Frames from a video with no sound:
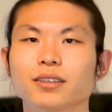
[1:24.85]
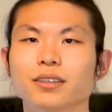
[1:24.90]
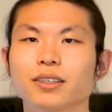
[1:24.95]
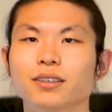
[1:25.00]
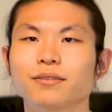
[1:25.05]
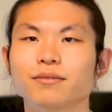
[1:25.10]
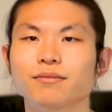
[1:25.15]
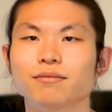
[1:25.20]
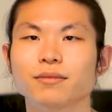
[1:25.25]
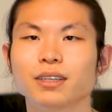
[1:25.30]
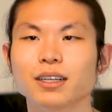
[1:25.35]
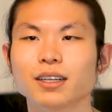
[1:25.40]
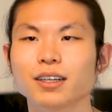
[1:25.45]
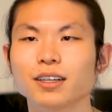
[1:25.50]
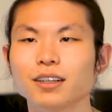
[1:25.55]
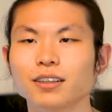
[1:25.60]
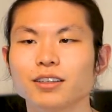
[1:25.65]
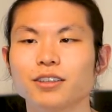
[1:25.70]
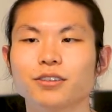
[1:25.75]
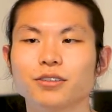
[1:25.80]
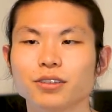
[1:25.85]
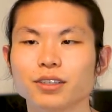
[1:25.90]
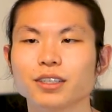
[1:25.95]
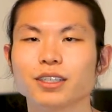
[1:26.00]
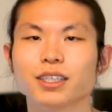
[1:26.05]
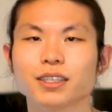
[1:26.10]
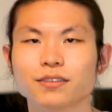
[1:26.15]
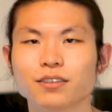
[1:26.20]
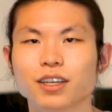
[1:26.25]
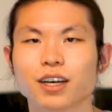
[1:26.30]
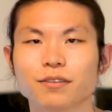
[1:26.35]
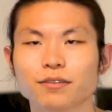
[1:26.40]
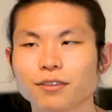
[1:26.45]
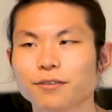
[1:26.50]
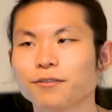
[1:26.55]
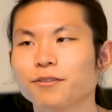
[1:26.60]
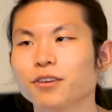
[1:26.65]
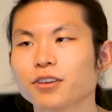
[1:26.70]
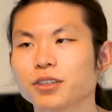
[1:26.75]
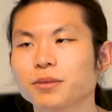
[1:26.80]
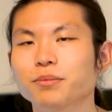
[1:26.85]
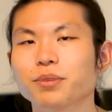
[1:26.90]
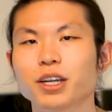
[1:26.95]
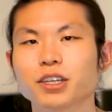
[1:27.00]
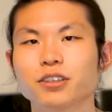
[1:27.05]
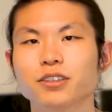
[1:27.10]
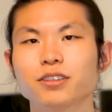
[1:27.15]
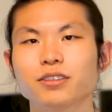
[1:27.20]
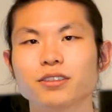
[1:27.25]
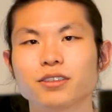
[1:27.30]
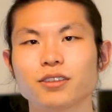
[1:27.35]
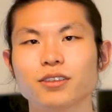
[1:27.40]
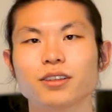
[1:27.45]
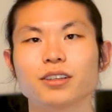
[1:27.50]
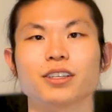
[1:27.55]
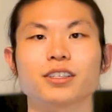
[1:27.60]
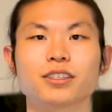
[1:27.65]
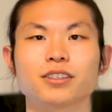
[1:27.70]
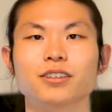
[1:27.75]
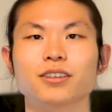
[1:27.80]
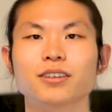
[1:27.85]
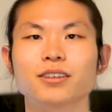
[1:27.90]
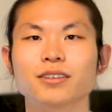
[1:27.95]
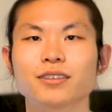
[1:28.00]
It literally gives off the first impression to the listener.